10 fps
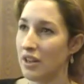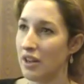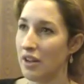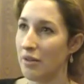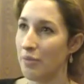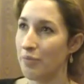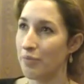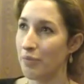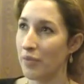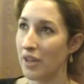
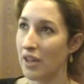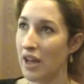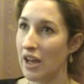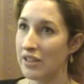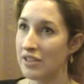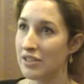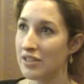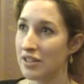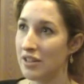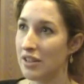and
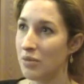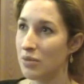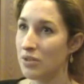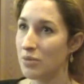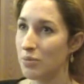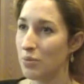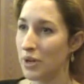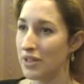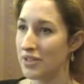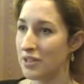I want to
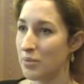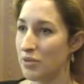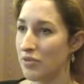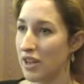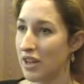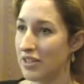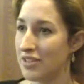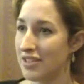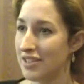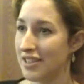bring some of
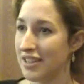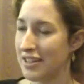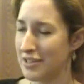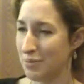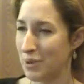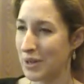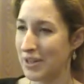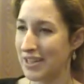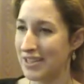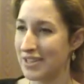that
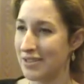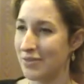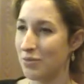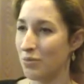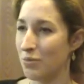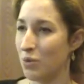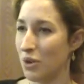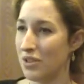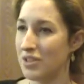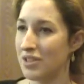experience of
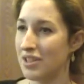what